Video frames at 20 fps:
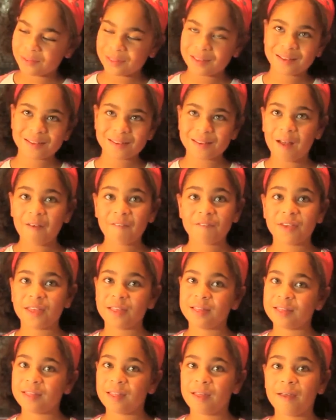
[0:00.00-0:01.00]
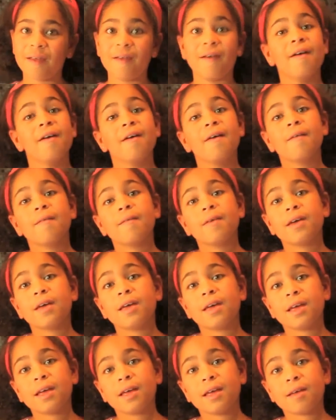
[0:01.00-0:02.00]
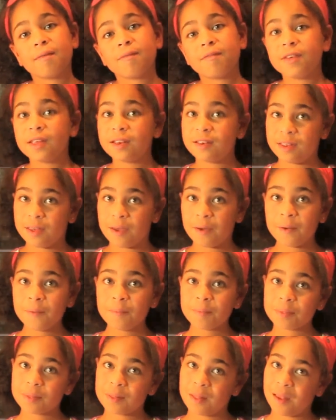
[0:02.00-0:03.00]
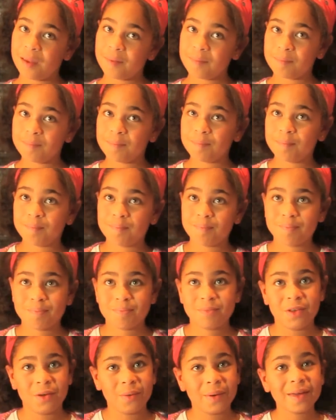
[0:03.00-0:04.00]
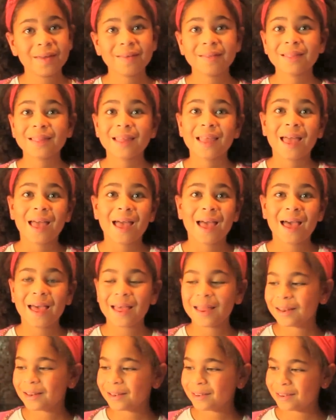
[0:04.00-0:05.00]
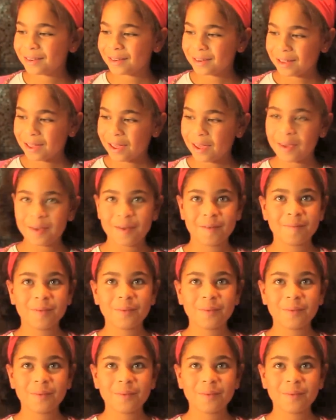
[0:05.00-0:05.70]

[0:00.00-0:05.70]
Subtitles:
these stuff in the video that I'm doing, and I hope